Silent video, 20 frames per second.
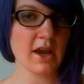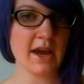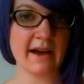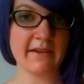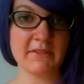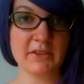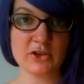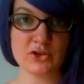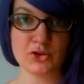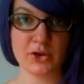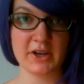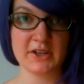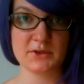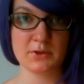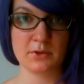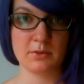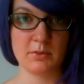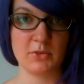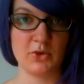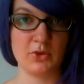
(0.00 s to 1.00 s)
have the
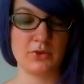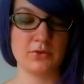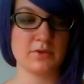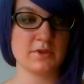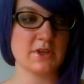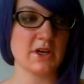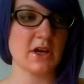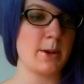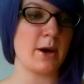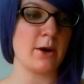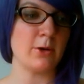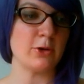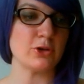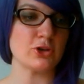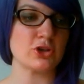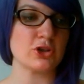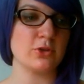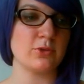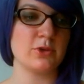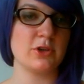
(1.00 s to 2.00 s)
drains removed. Now I'll
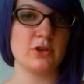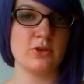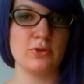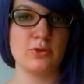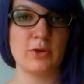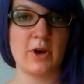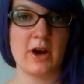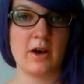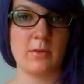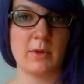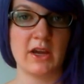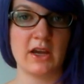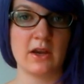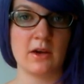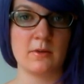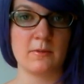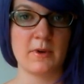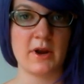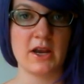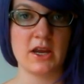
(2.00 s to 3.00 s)
show you how I
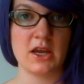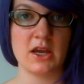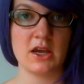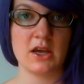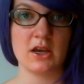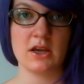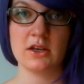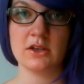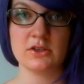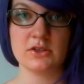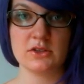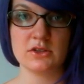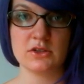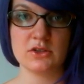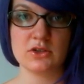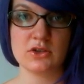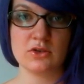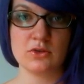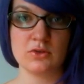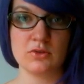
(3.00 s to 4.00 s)
get ready
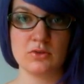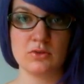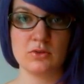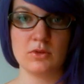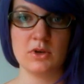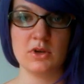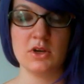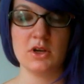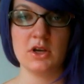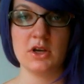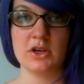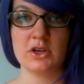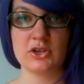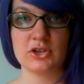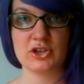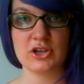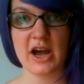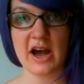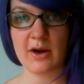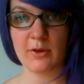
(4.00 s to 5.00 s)
to
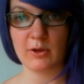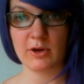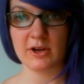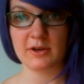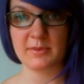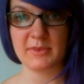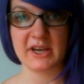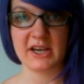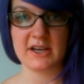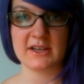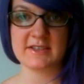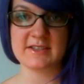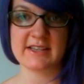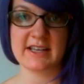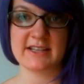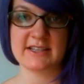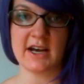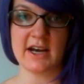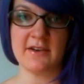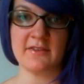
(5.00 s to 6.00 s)
shower, because
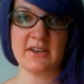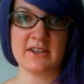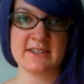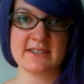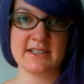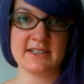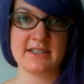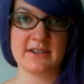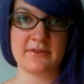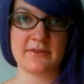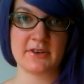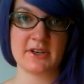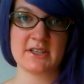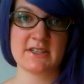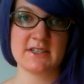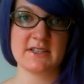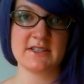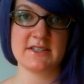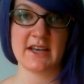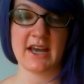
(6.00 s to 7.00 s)
that's obviously
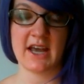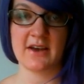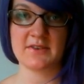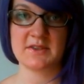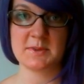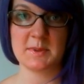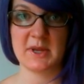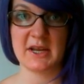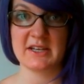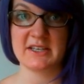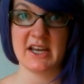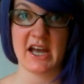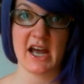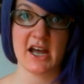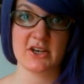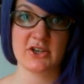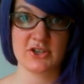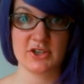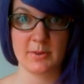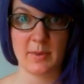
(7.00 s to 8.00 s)
different since I have something
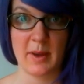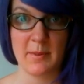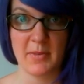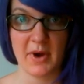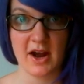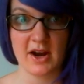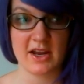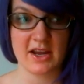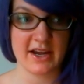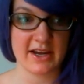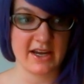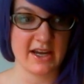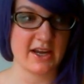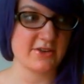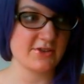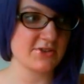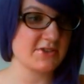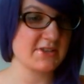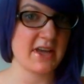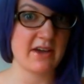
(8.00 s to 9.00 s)
attached to my body. I
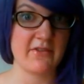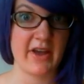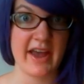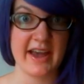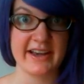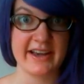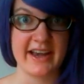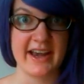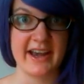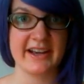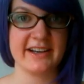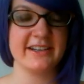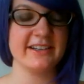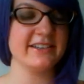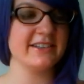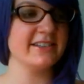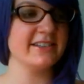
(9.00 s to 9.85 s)
can't just have hanging.